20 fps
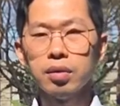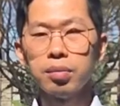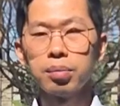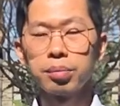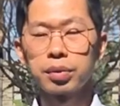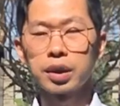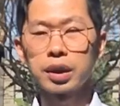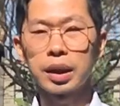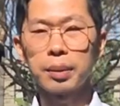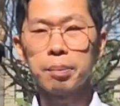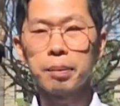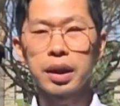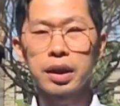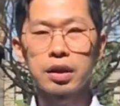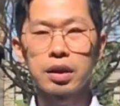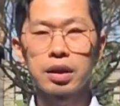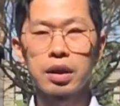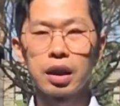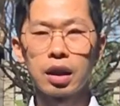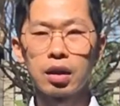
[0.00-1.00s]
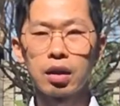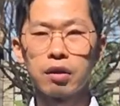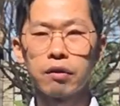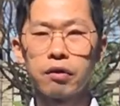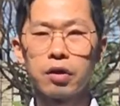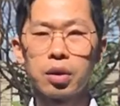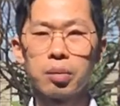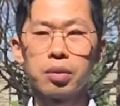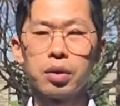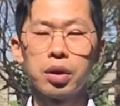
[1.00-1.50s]
Same as the other
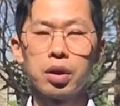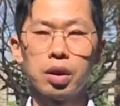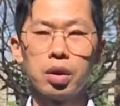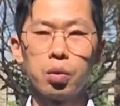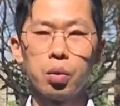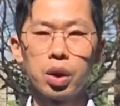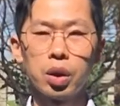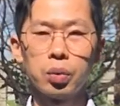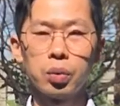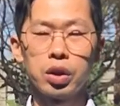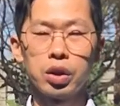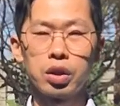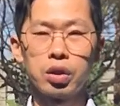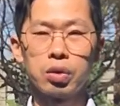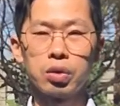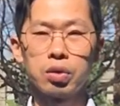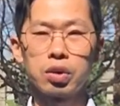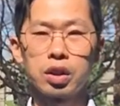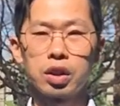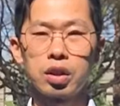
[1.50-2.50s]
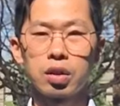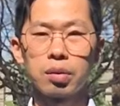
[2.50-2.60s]
formula, when we use